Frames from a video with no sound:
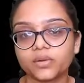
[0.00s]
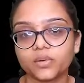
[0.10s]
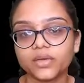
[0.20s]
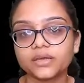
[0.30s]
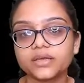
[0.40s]

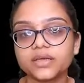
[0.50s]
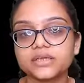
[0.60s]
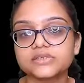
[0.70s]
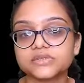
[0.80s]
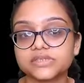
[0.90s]
Okay,
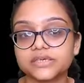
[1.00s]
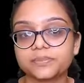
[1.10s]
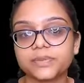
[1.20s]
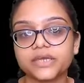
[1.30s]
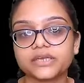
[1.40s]
so see,
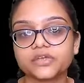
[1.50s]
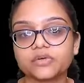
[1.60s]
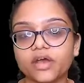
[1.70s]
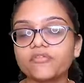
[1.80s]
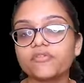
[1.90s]
P and
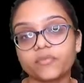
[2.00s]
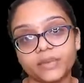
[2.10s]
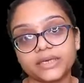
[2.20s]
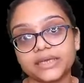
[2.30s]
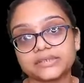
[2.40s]
Q have
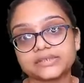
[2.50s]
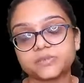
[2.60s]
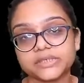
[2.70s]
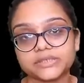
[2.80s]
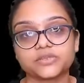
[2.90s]
many lines
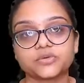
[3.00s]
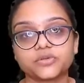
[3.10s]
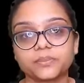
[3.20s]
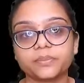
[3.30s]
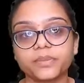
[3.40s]
passing through them,